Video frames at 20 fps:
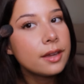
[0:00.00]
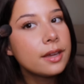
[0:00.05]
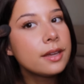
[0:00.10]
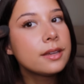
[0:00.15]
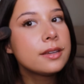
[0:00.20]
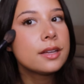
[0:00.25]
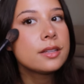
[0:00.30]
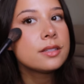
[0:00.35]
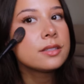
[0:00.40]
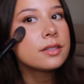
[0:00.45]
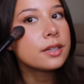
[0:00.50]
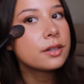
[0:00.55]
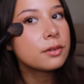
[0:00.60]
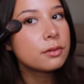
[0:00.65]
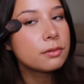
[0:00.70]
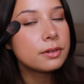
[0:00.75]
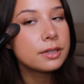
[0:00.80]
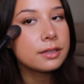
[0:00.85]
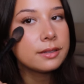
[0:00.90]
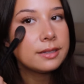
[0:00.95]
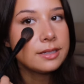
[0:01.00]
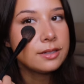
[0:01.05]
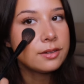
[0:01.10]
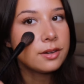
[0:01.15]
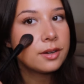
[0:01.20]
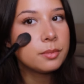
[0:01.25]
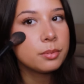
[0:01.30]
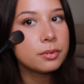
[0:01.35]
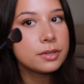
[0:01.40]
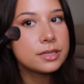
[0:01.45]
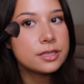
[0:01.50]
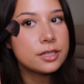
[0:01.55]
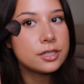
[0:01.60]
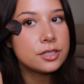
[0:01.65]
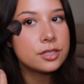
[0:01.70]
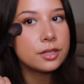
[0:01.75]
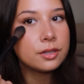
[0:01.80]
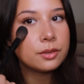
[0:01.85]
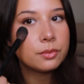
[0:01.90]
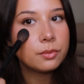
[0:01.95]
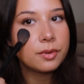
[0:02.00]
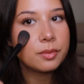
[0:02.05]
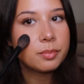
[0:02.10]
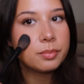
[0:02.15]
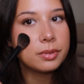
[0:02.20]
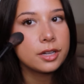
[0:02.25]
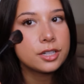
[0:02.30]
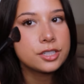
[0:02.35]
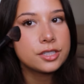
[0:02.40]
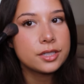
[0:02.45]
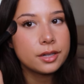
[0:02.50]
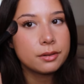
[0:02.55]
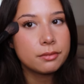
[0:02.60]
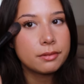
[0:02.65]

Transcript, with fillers: it gets like really good precision with blush like